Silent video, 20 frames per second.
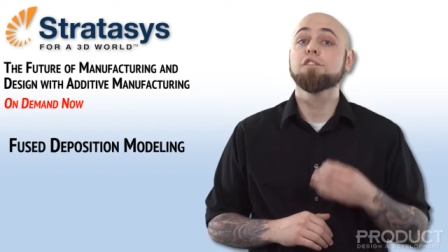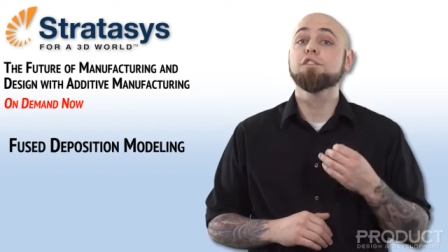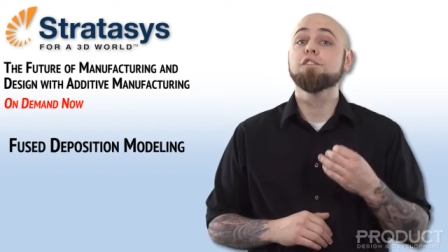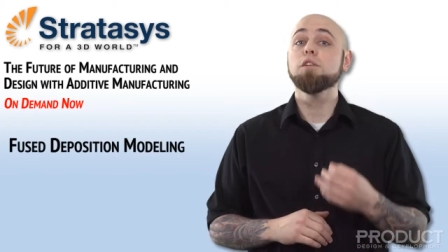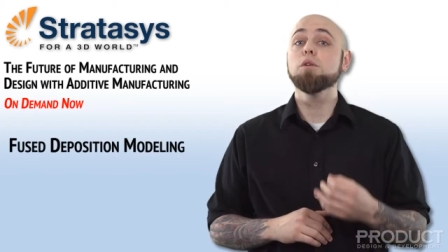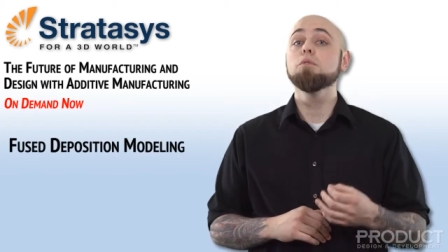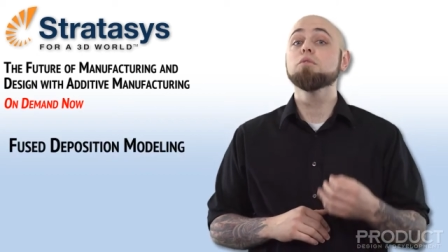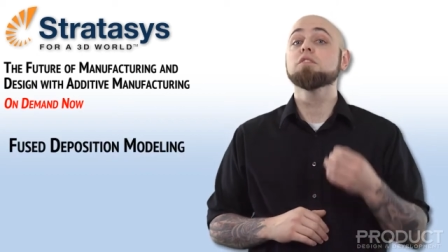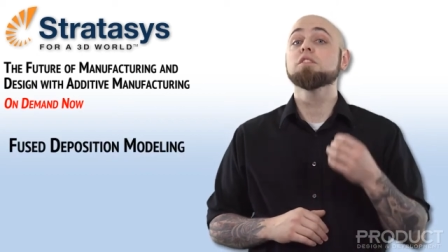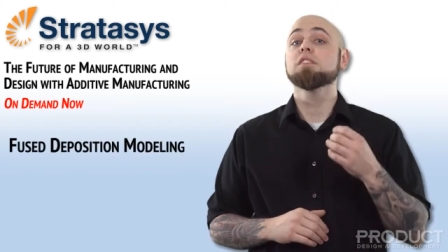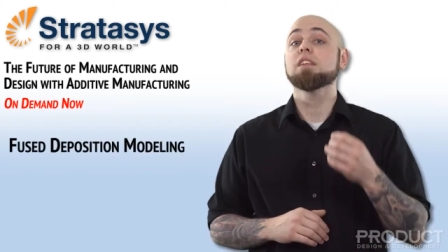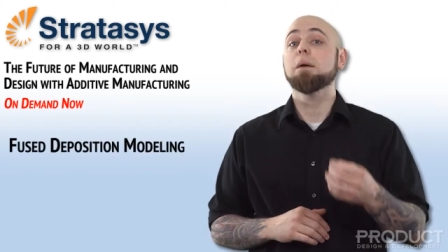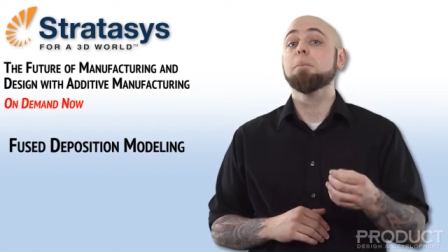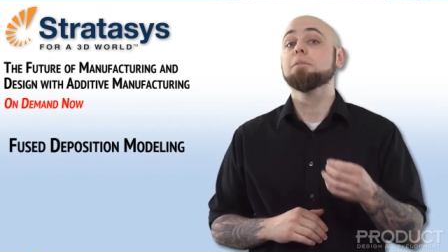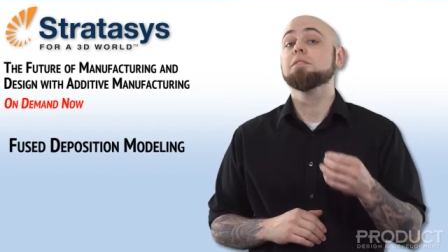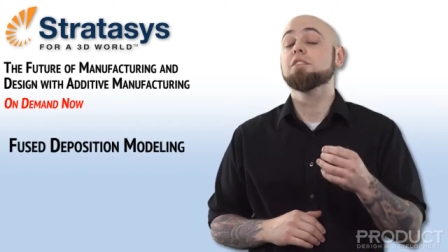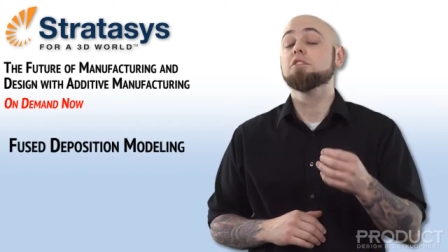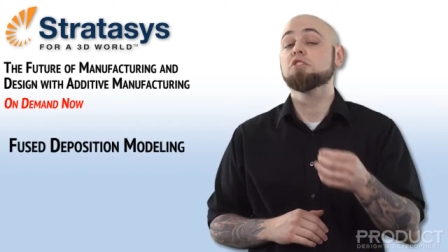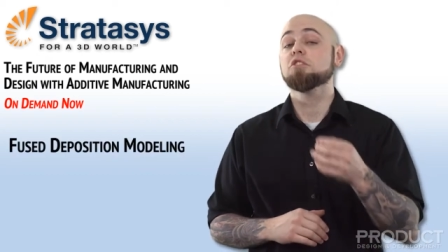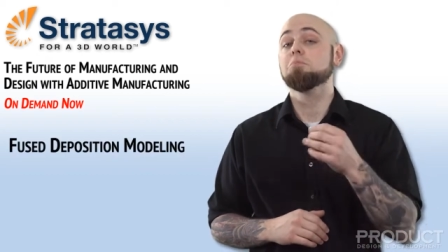fused
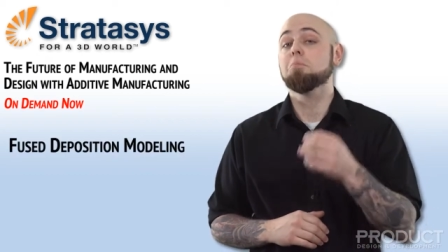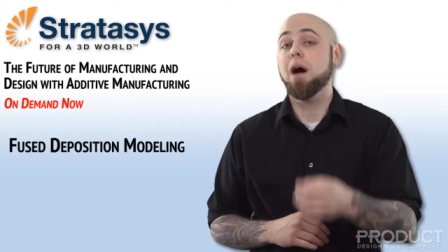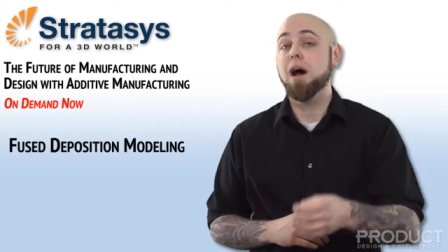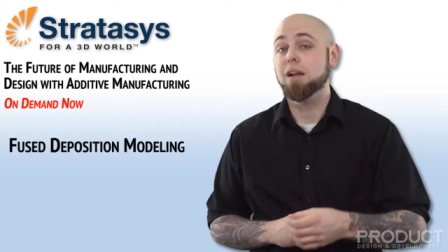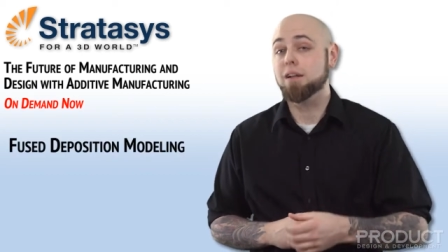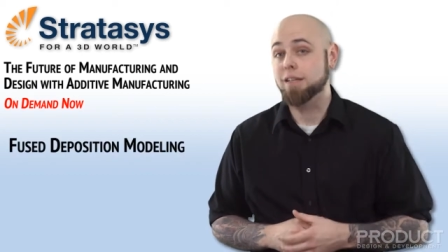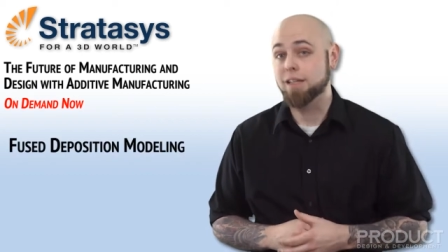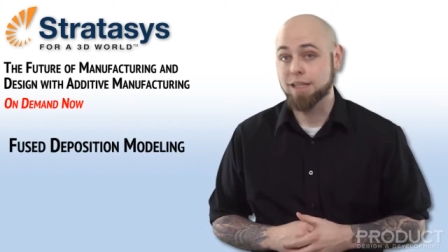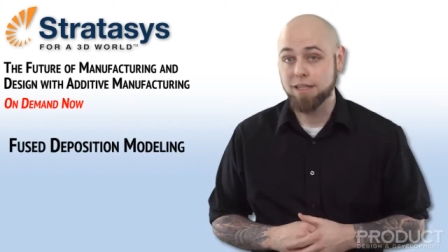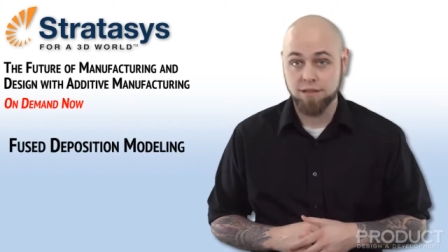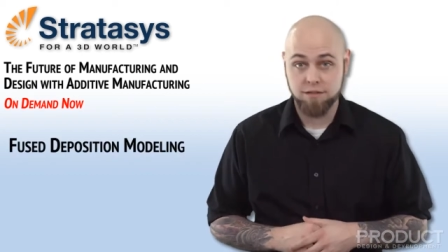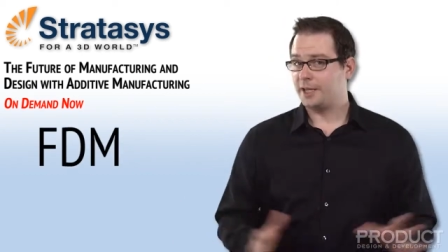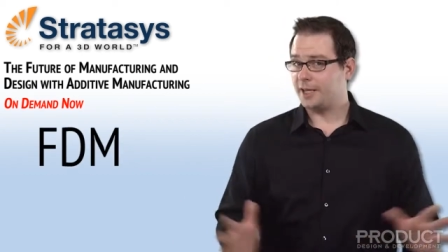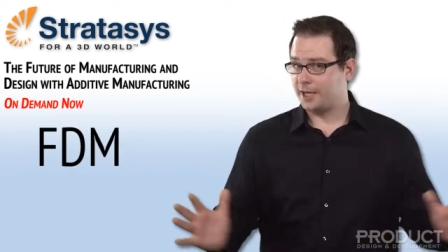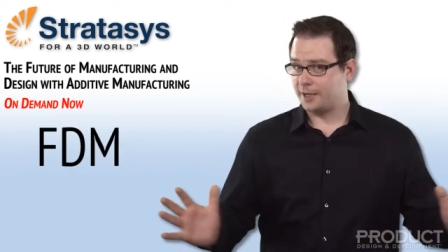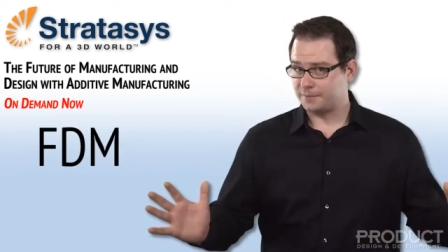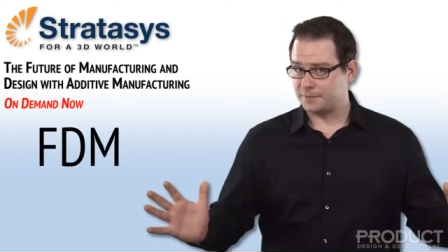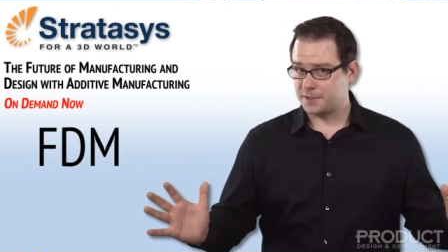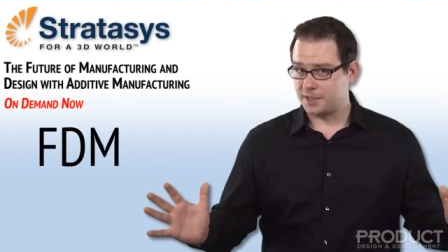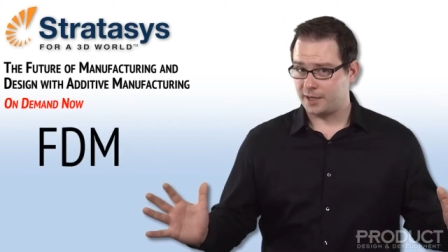deposition modeling,
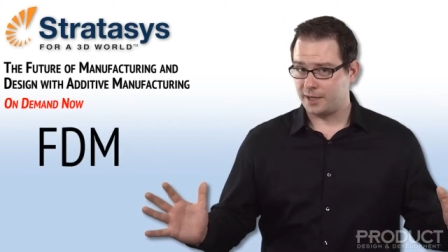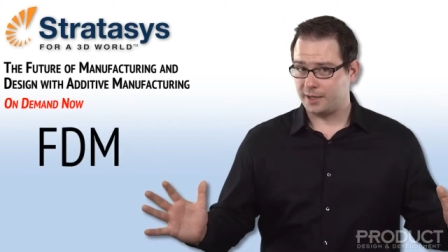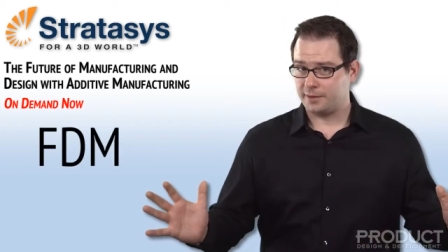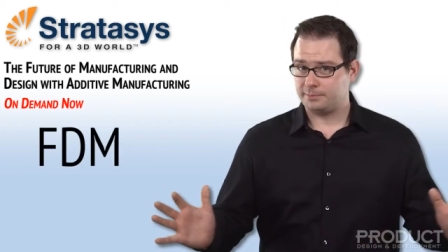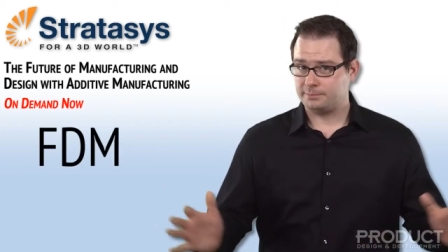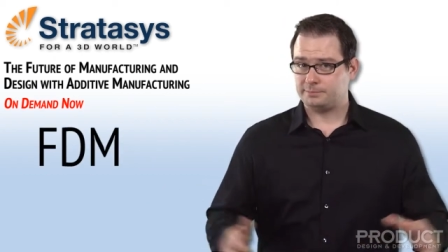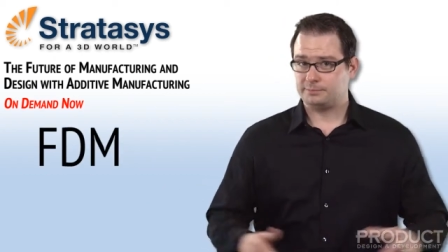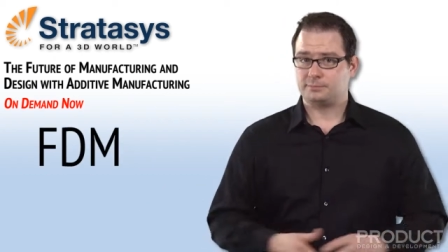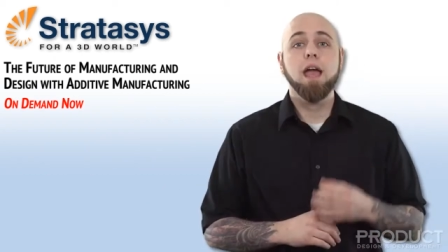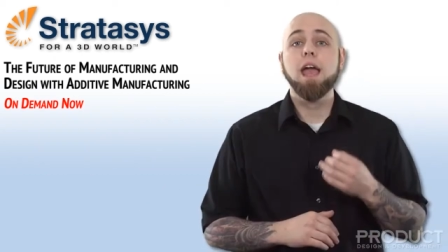FDM,